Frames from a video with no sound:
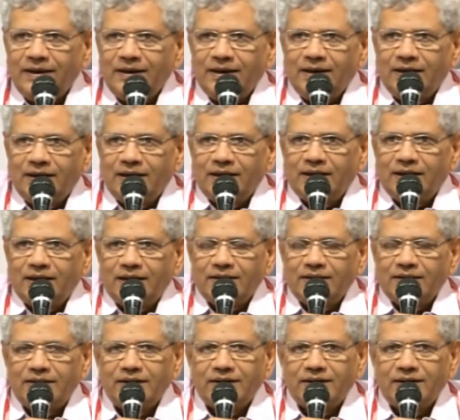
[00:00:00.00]
Political
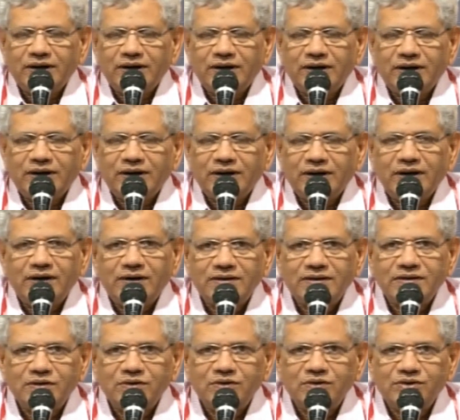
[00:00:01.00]
resolution,
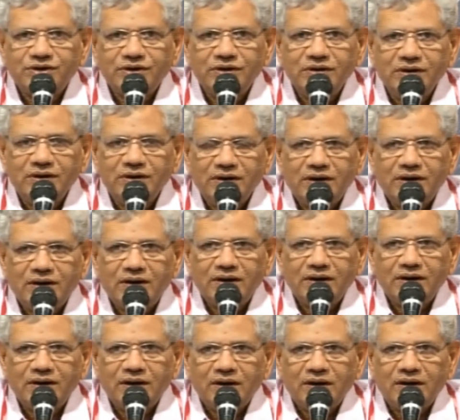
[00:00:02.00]
the Central
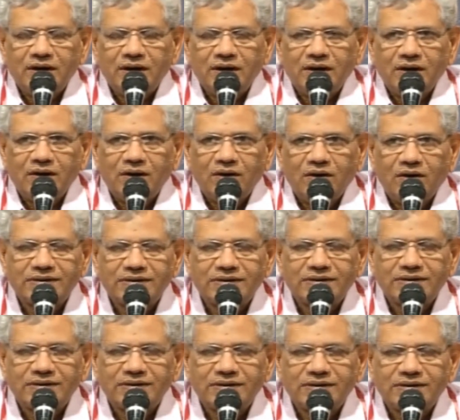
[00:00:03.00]
Committee that was
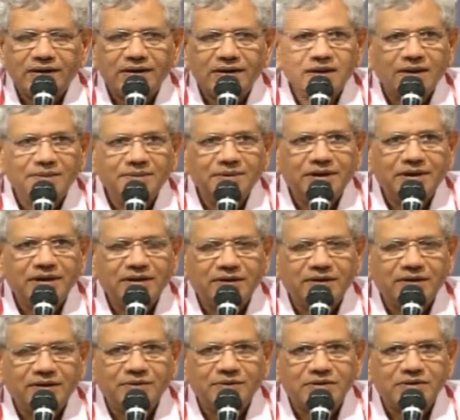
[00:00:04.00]
released to the rank and
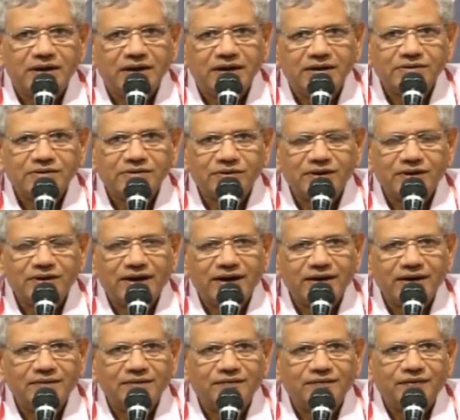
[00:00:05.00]
file was
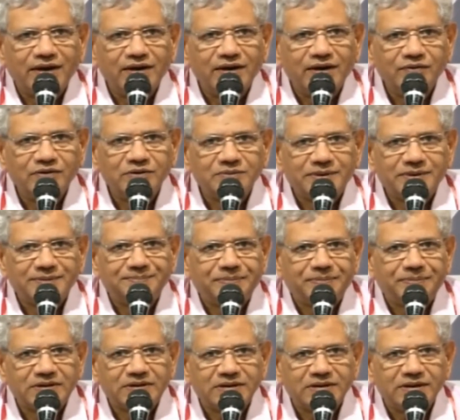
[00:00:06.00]
presented to the Party
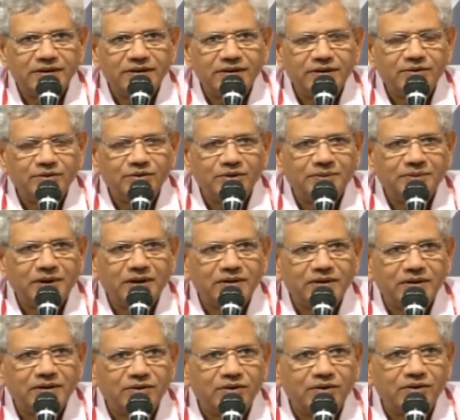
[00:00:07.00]
Congress by
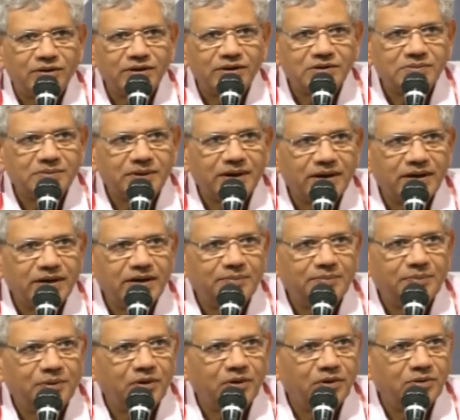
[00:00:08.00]
Politburo member
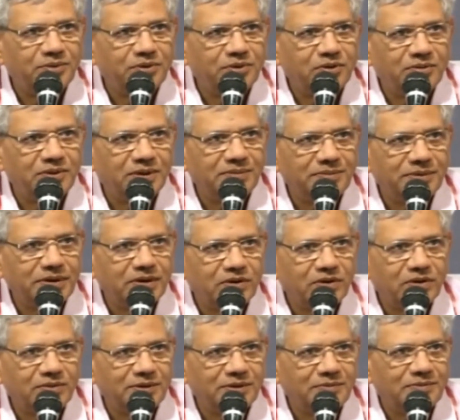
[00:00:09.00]
Comrade Prakash
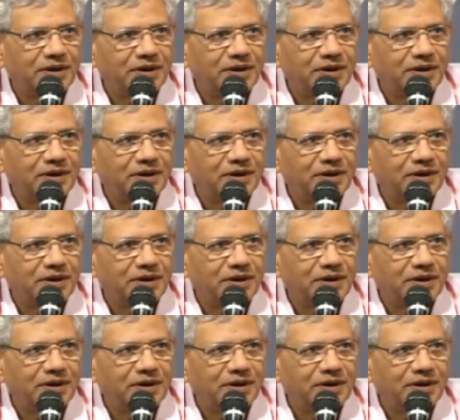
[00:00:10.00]
Karat.